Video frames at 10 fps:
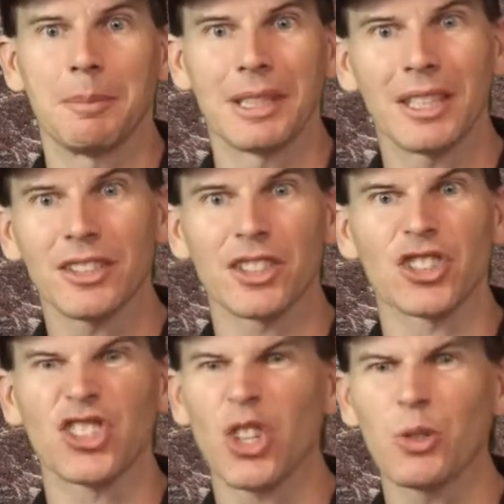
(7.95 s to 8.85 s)
Because
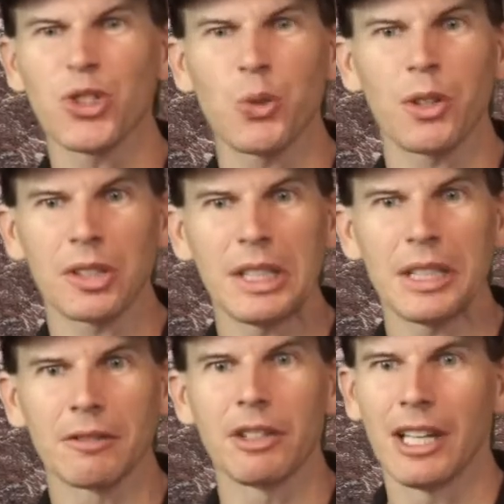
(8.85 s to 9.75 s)
it's so
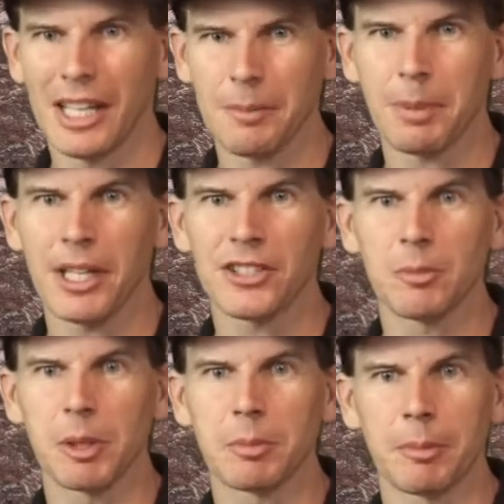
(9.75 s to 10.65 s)
short-lived, it pays
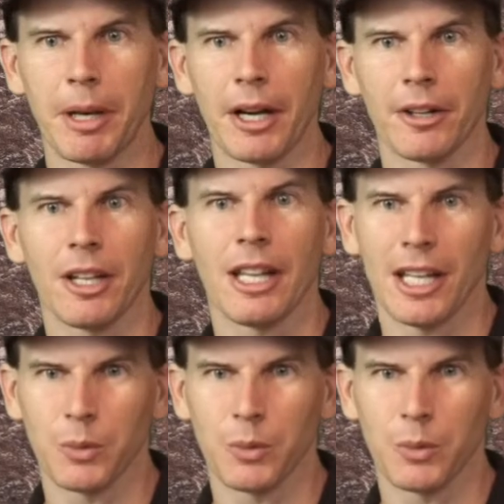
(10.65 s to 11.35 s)
to be prepared.